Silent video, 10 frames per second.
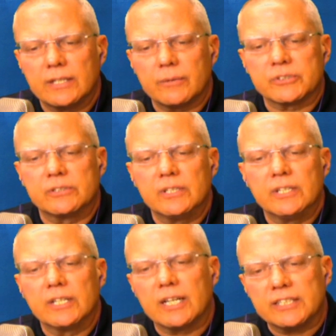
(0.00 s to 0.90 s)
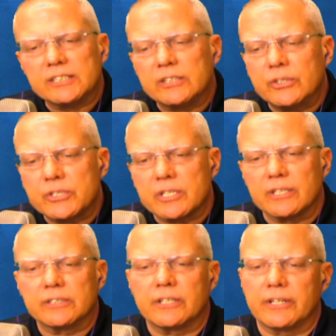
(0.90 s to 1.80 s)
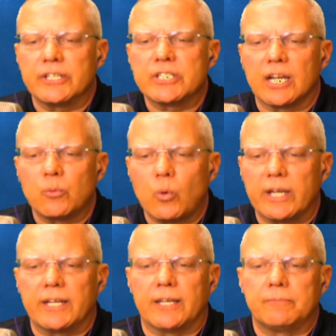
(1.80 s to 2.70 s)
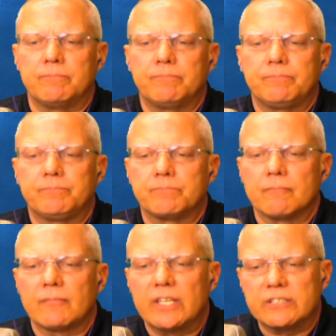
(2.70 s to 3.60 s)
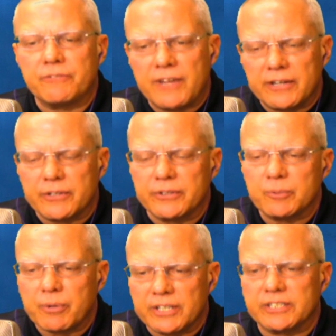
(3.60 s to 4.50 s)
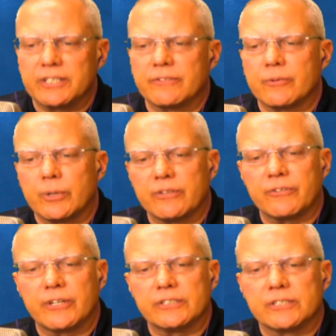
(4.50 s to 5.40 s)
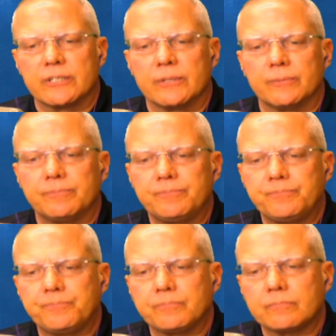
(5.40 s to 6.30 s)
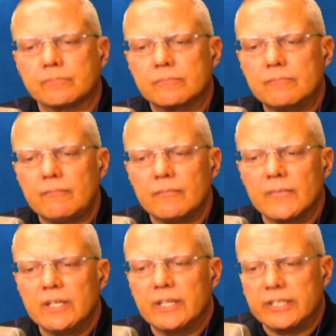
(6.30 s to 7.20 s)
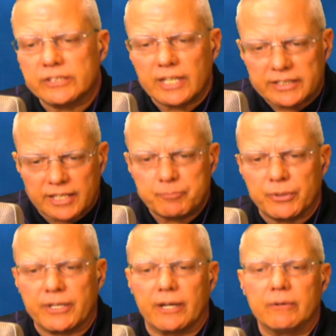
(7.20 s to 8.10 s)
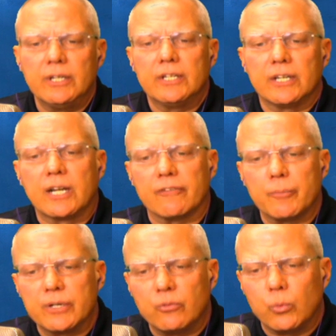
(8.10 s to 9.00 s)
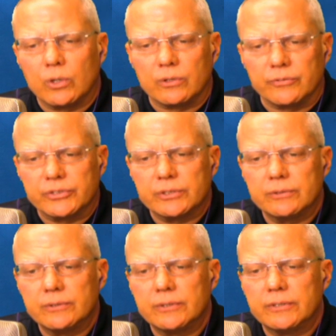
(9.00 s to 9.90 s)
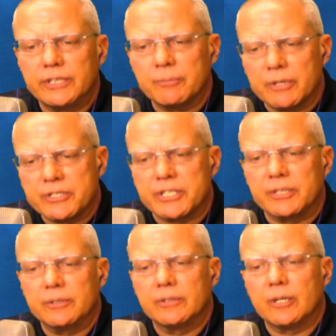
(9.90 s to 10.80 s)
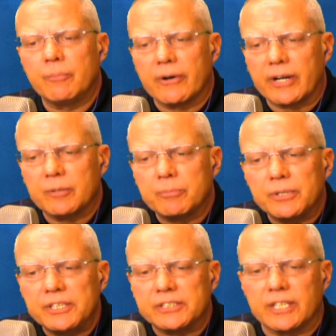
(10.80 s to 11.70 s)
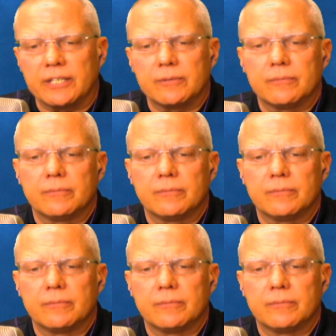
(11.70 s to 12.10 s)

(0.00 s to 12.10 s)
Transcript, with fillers: That was constitutional attorney John Whitehead. He's the founder and the president of the Rutherford Institute. And he's got that book out, A Government of Wolves, The Emerging American Police State.